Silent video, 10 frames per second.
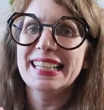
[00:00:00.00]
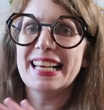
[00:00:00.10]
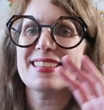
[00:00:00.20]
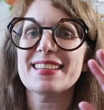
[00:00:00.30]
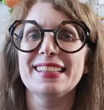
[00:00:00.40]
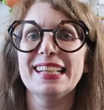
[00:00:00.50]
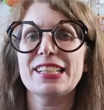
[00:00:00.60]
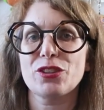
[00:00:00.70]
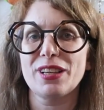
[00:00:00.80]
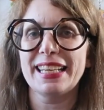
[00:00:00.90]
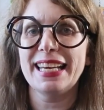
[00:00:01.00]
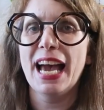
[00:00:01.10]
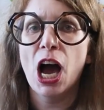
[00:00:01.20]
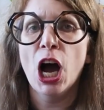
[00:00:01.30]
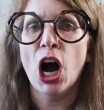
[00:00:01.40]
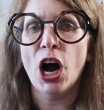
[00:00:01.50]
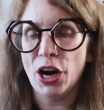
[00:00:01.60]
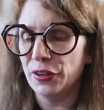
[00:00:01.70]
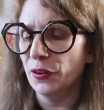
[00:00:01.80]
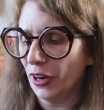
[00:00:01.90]
This is literally
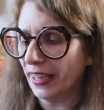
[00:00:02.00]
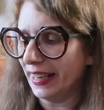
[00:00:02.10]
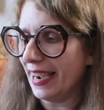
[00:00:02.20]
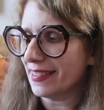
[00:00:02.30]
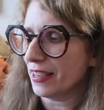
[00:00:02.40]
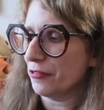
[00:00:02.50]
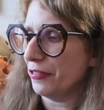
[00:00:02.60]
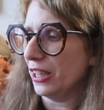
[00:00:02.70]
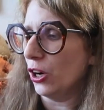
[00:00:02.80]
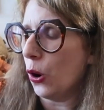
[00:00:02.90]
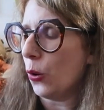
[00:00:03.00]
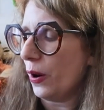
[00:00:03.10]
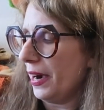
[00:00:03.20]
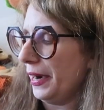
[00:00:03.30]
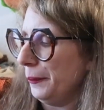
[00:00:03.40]
an organizing video.